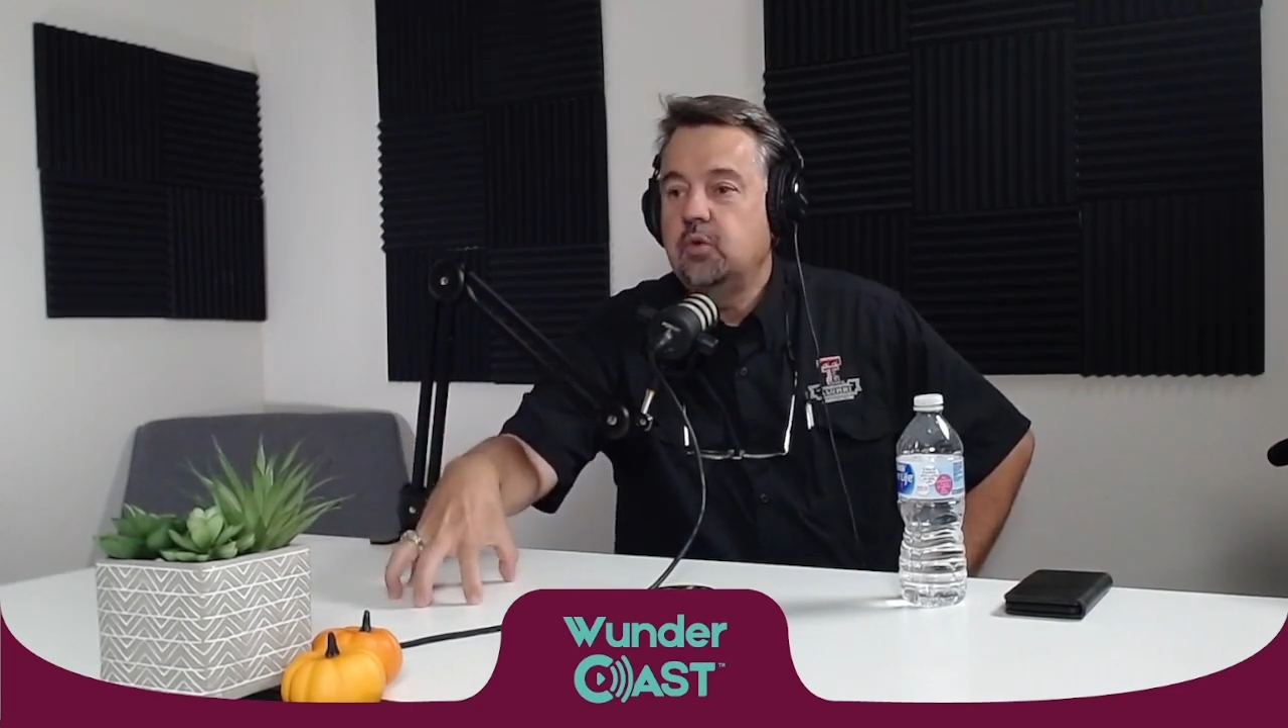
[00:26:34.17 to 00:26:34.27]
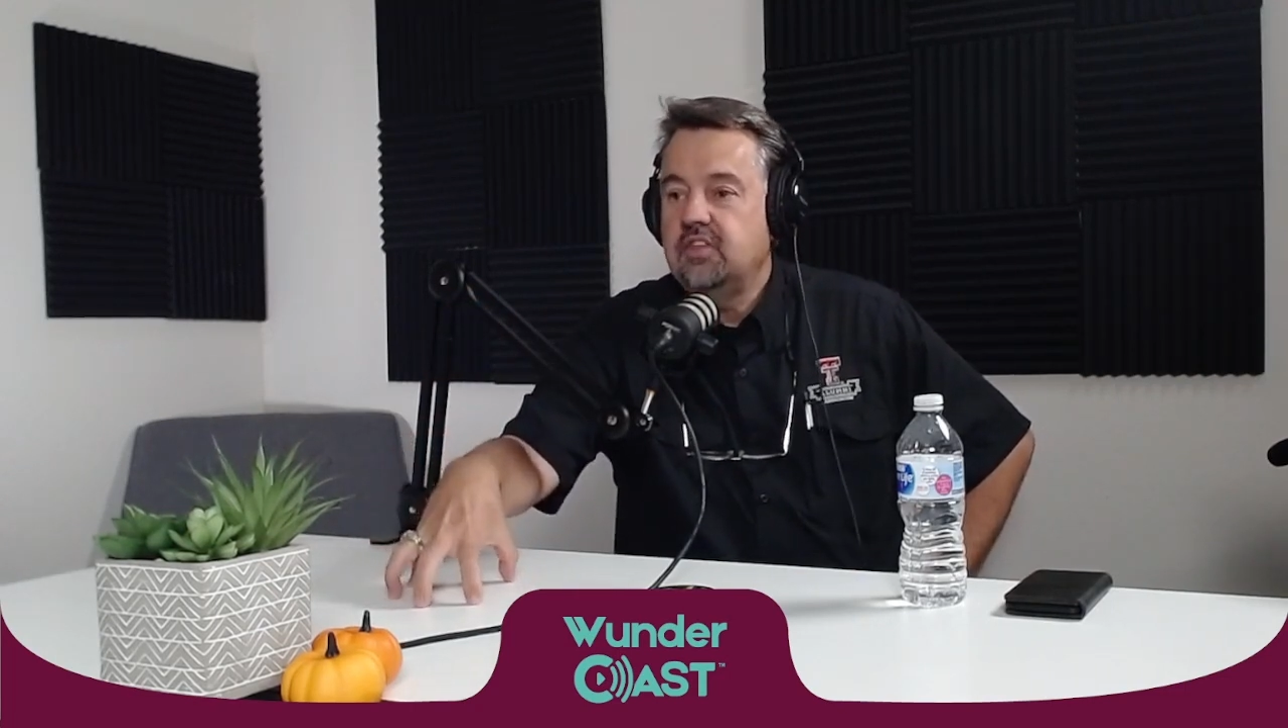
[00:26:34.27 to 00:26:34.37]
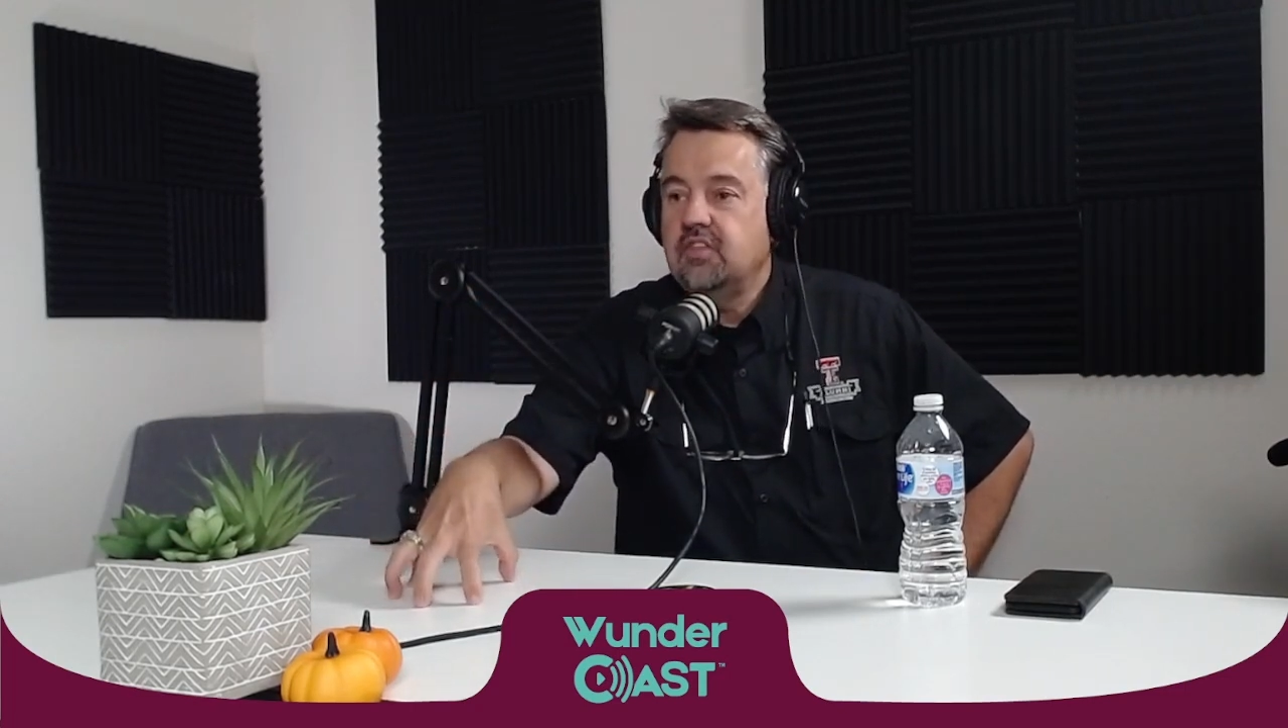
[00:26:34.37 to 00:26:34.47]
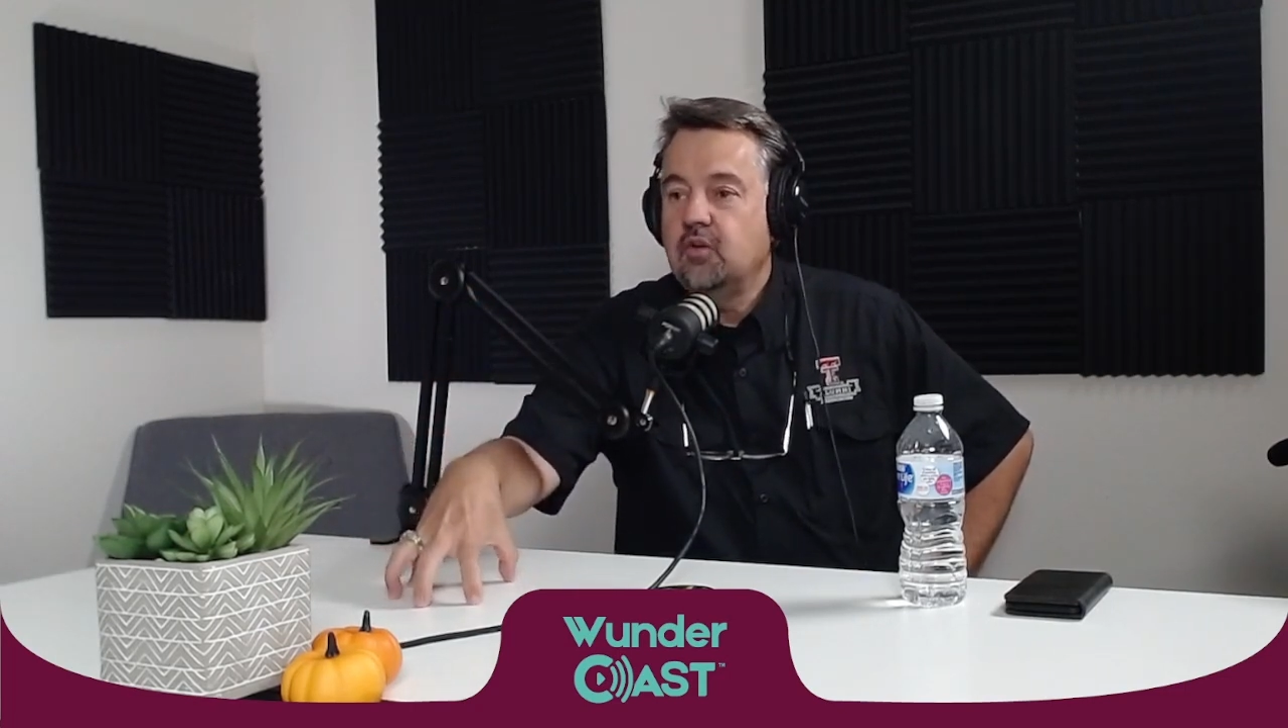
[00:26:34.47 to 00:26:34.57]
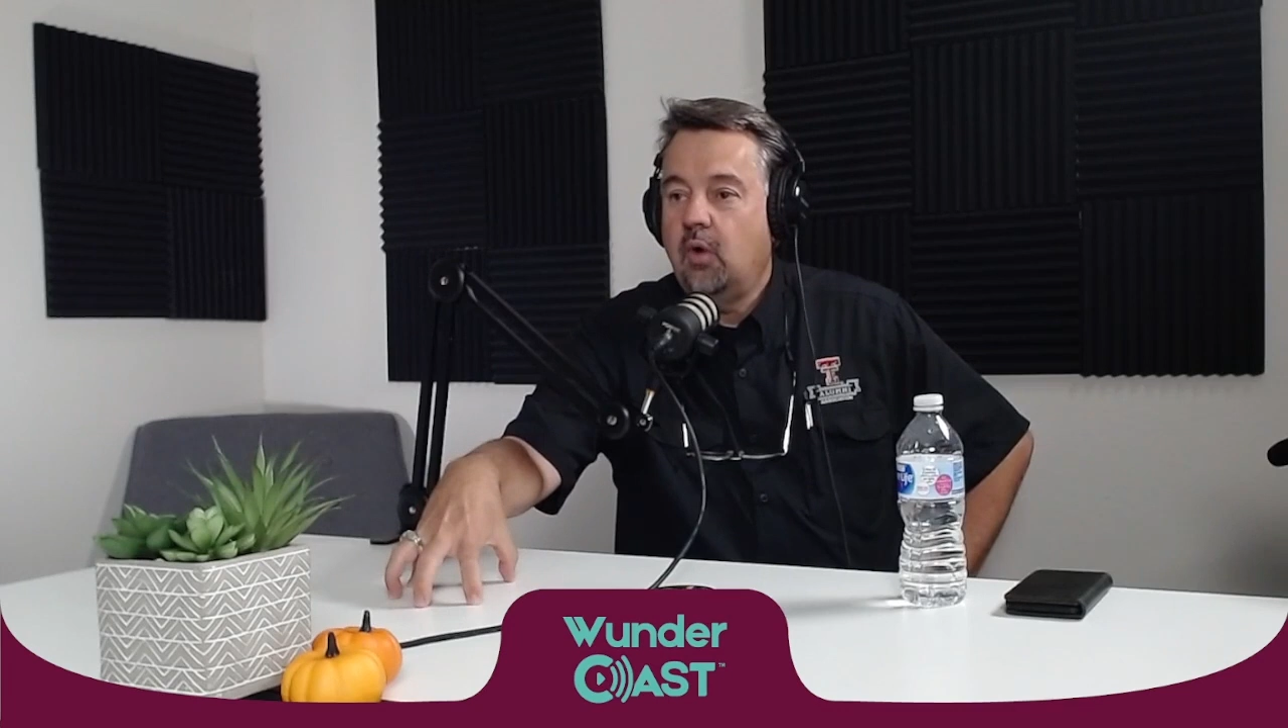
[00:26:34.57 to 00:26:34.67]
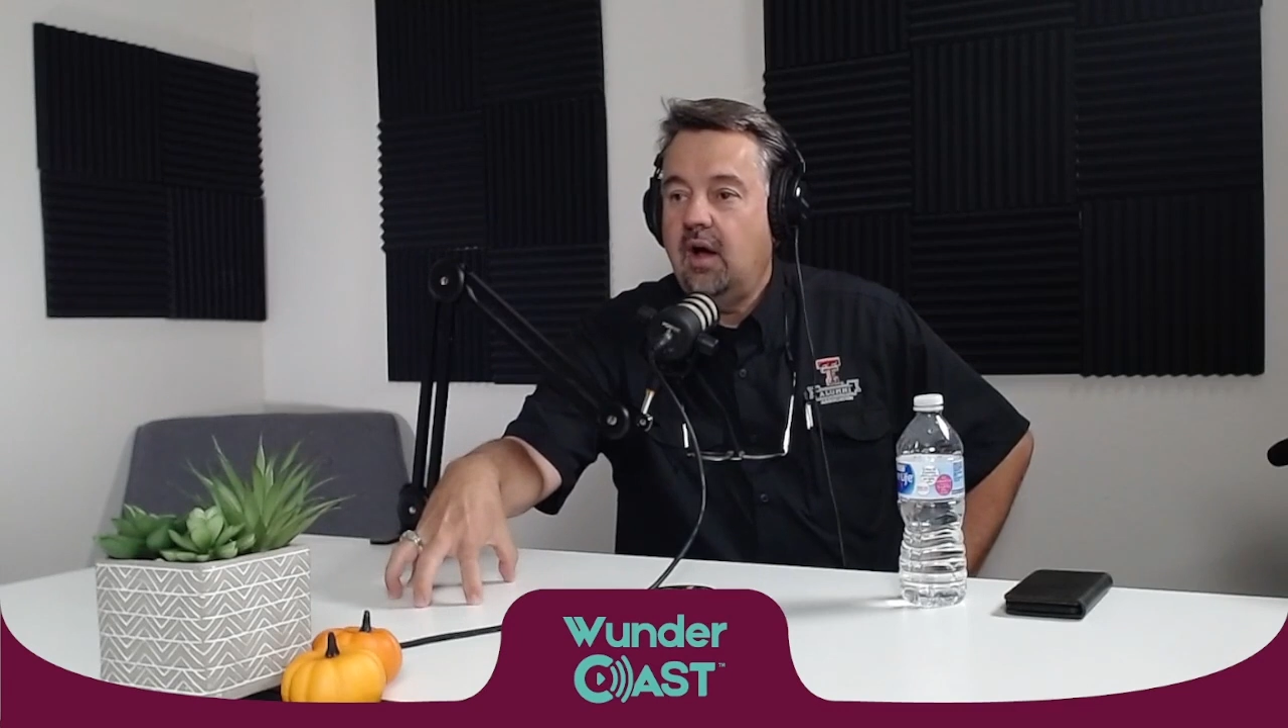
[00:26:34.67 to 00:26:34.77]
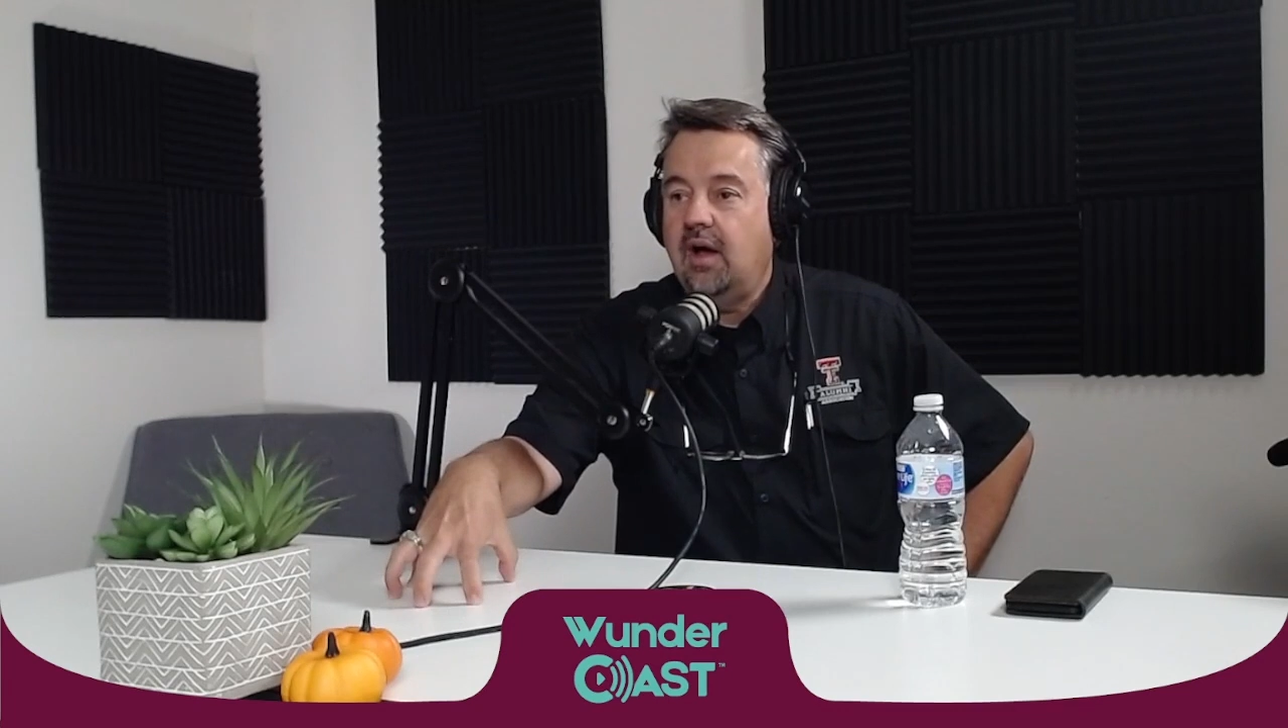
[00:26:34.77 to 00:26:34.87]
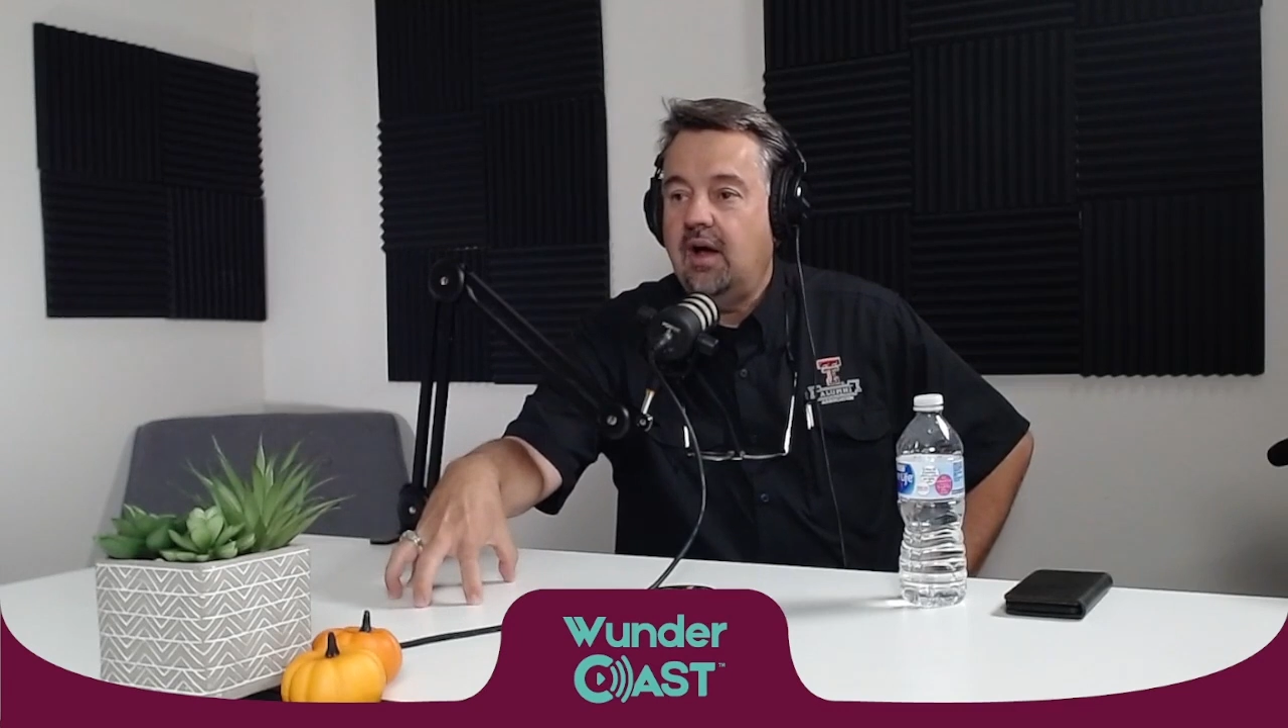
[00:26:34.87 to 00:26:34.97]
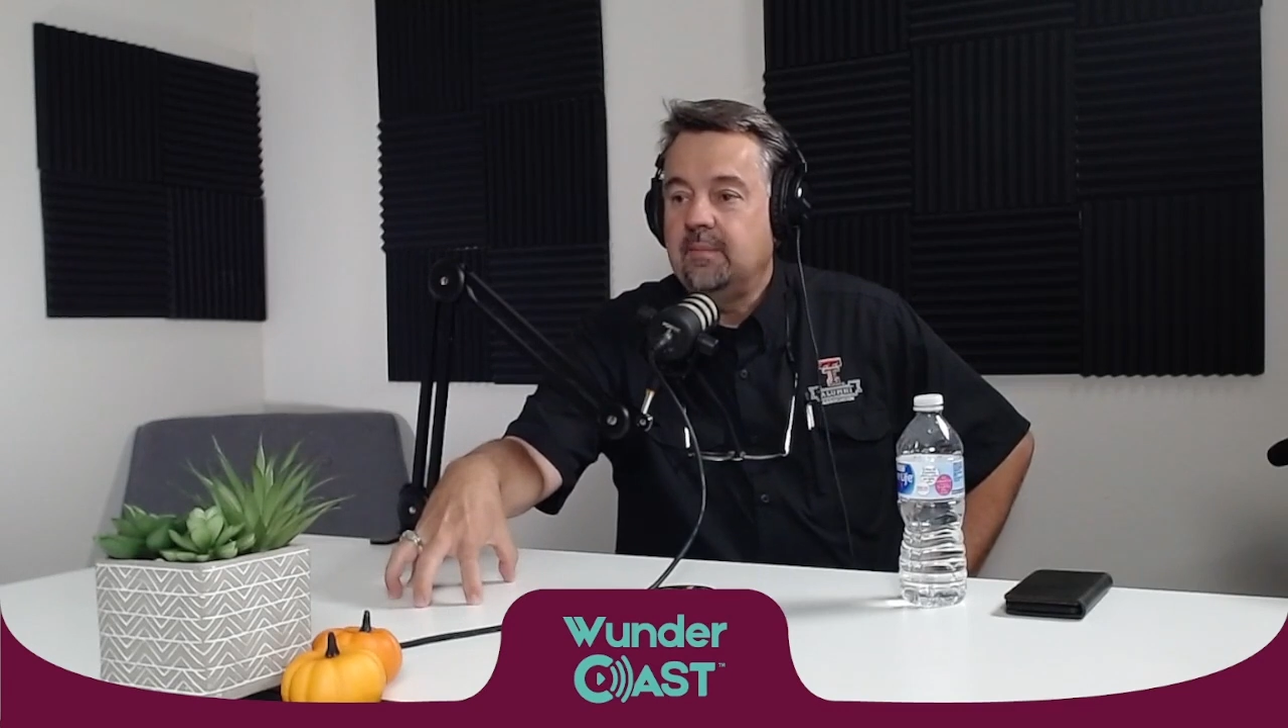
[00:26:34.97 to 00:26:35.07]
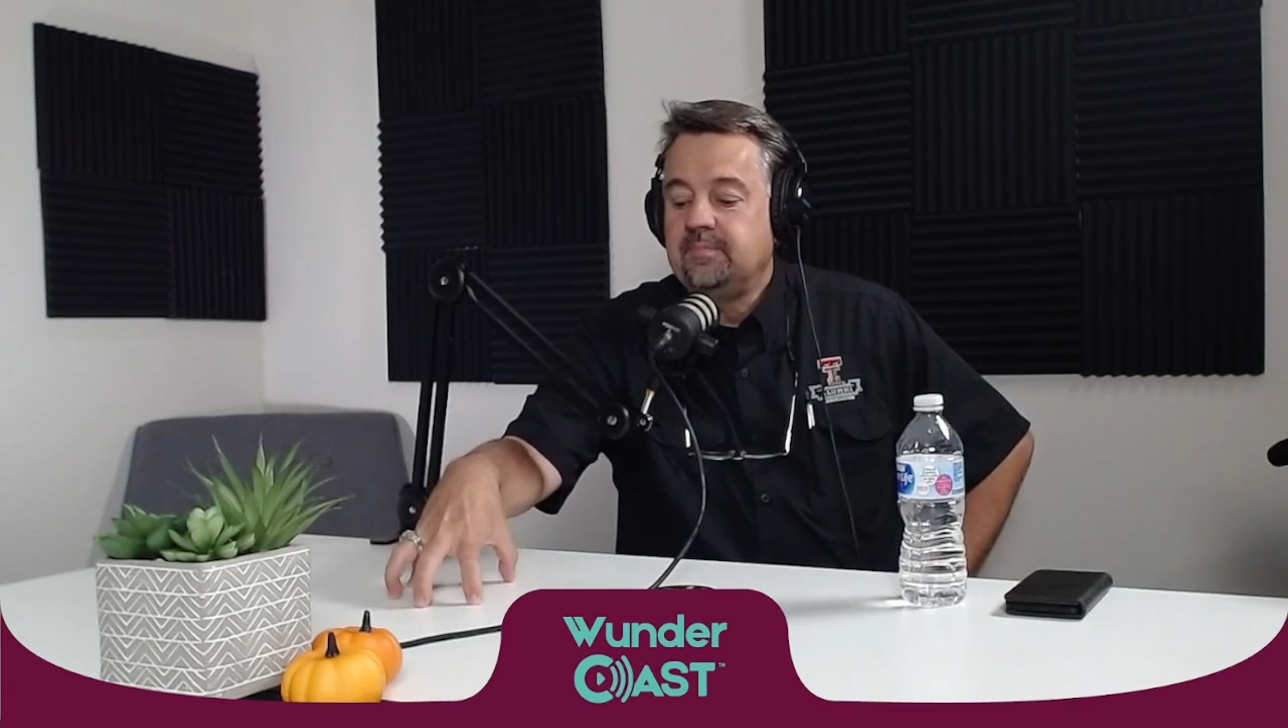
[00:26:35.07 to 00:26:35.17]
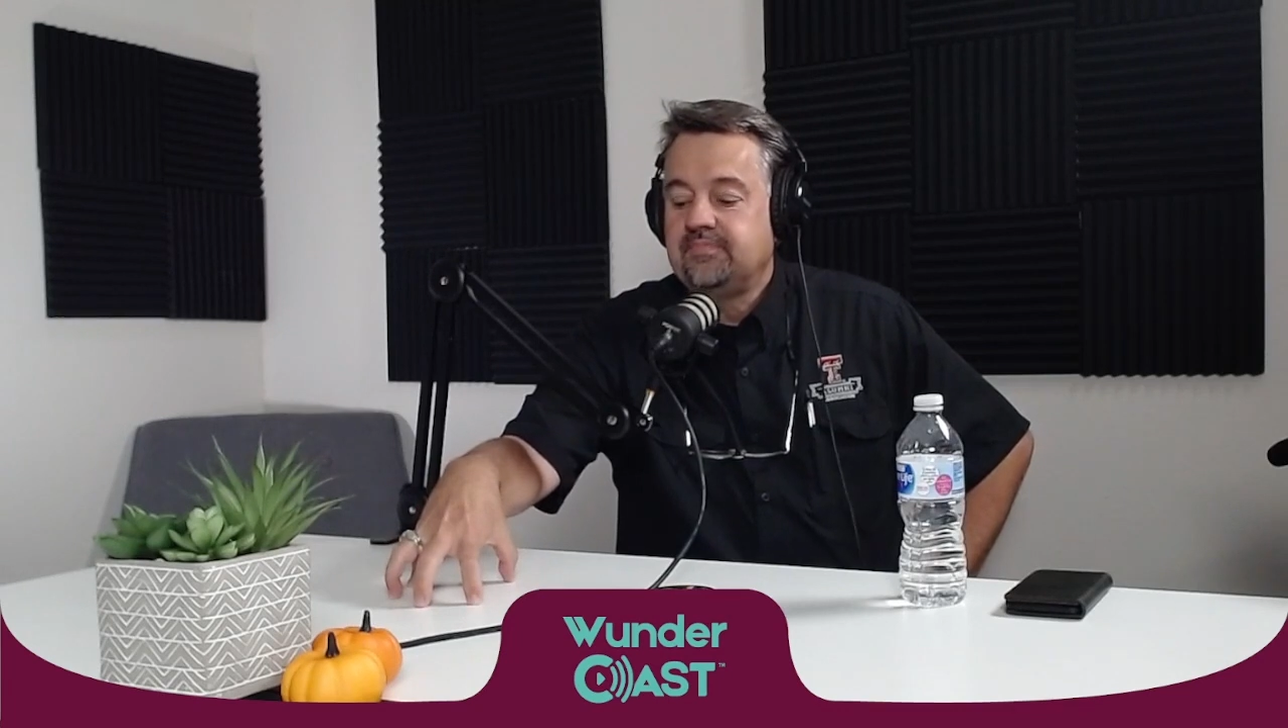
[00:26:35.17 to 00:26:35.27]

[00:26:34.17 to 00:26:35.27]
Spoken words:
within the why,